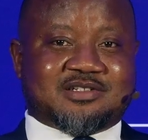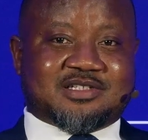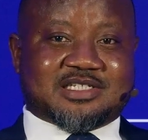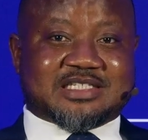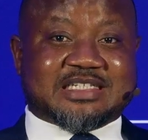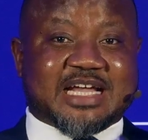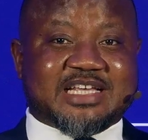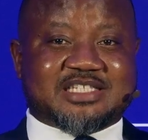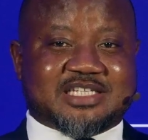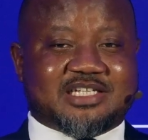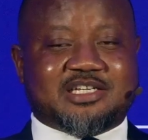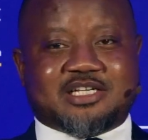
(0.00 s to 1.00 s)
It's
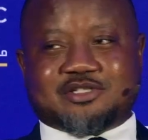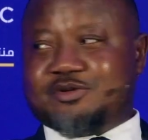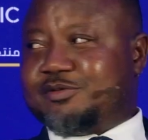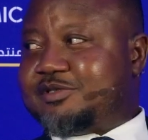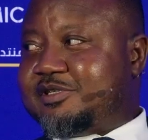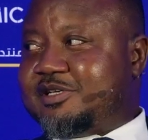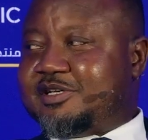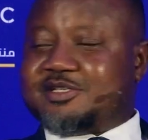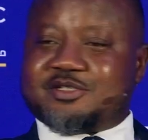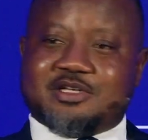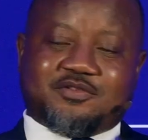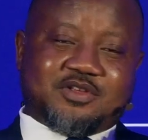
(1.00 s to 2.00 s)
19 years old.
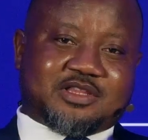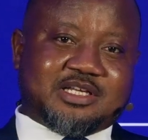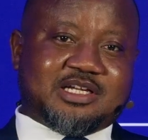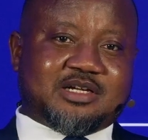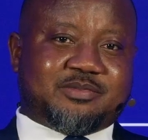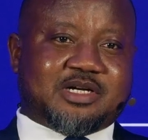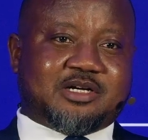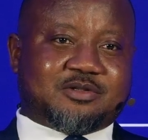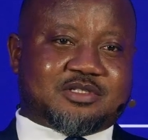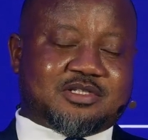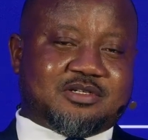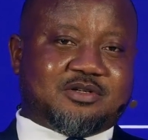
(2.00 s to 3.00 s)
So if you think
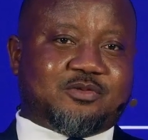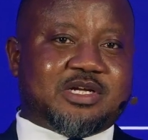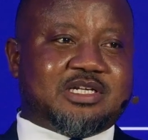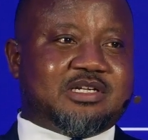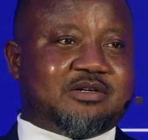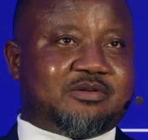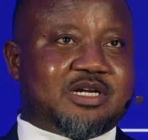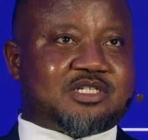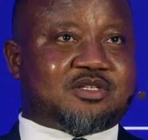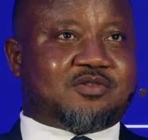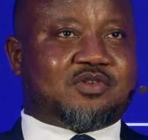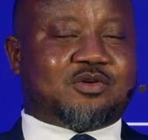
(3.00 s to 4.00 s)
about when the rest
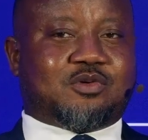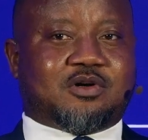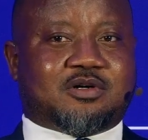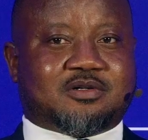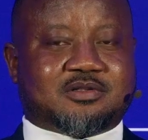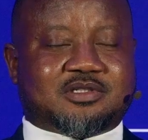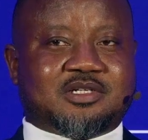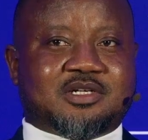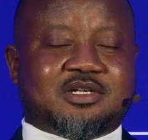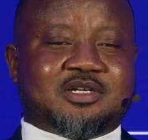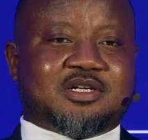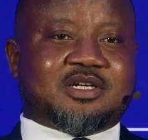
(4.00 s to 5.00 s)
of the world
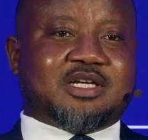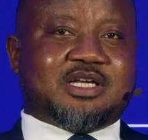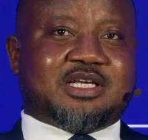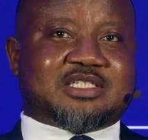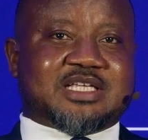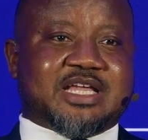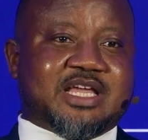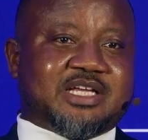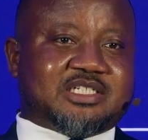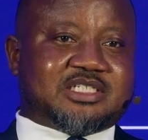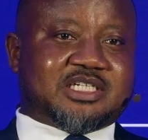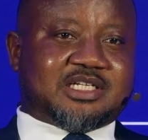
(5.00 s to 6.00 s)
is
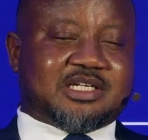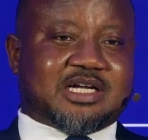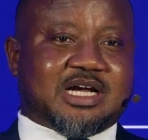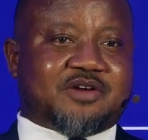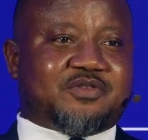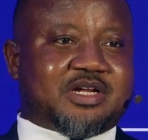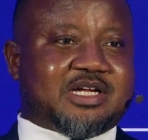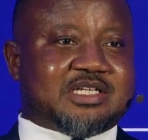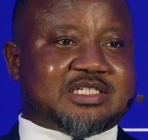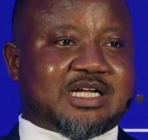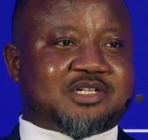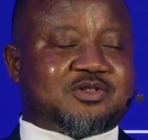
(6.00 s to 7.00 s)
aging, Africa is
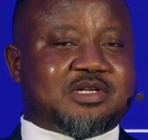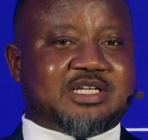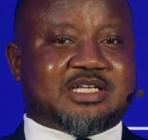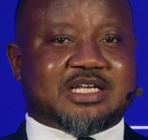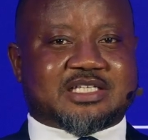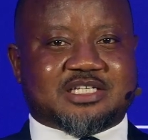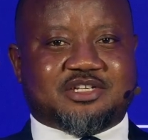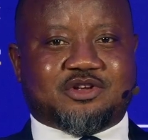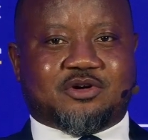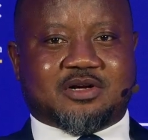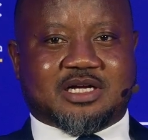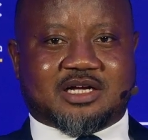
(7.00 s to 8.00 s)
actually getting
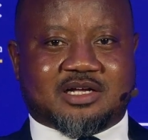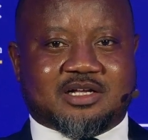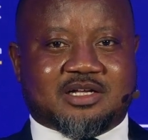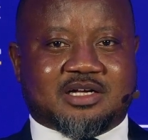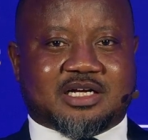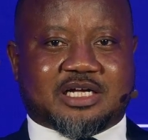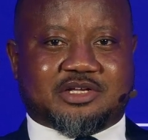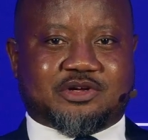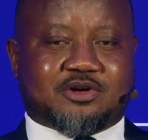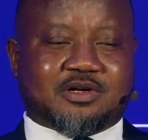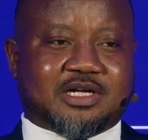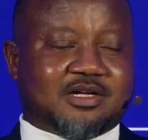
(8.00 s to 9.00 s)
younger and
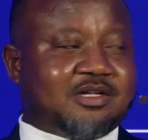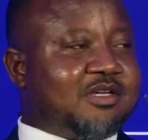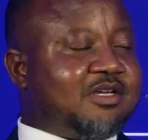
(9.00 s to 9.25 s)
younger.